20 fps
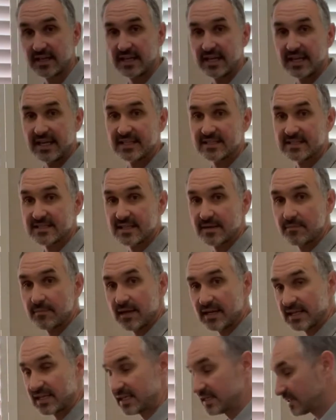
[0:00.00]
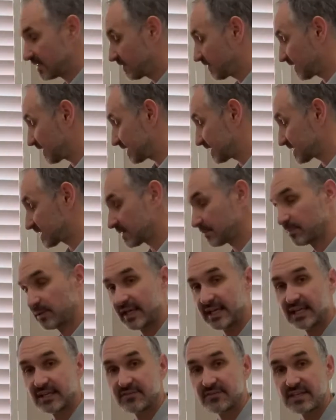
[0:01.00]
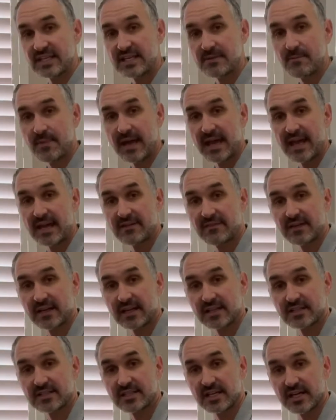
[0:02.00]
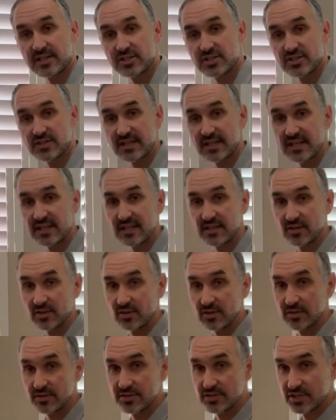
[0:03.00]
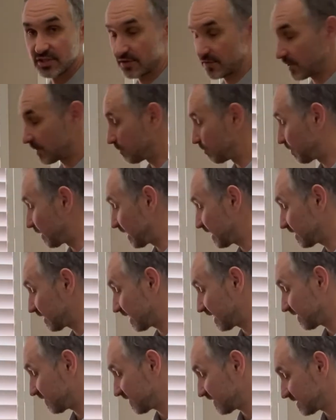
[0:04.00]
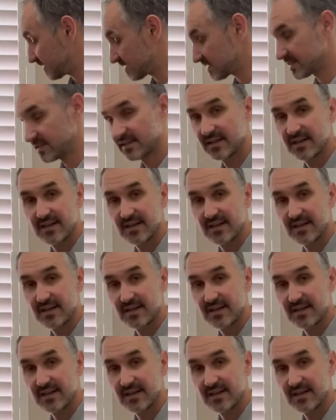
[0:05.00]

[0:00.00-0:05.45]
In somebody that is complaining of knee pain that can touch the heel to their butt like this,